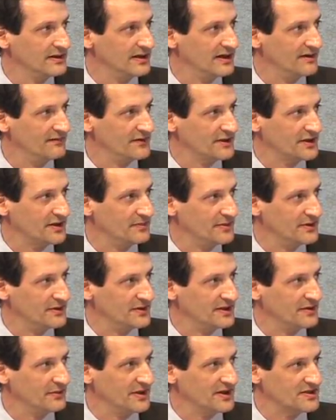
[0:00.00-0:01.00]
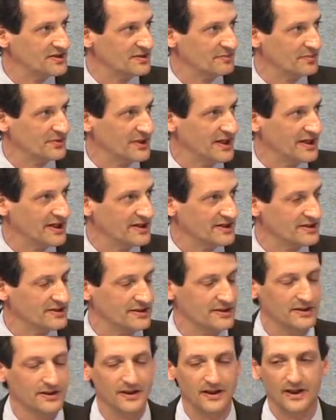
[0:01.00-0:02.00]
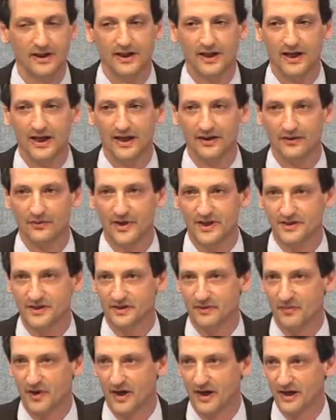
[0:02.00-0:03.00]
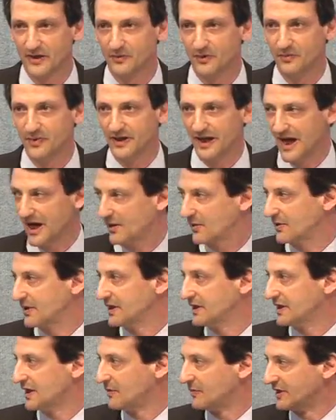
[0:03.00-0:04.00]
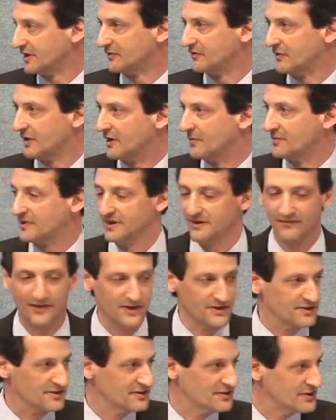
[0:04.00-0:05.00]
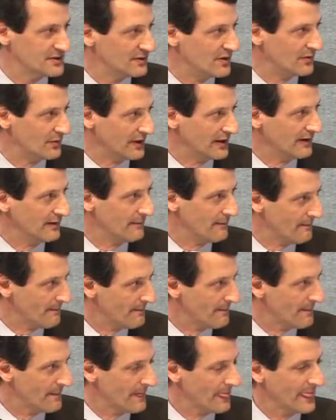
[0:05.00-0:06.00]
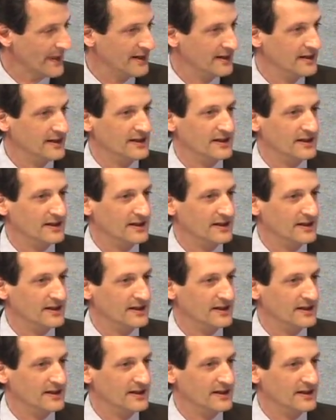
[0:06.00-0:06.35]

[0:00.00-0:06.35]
of the community when it's appraised, and the rest of the money will be equity coming from the investors who own it.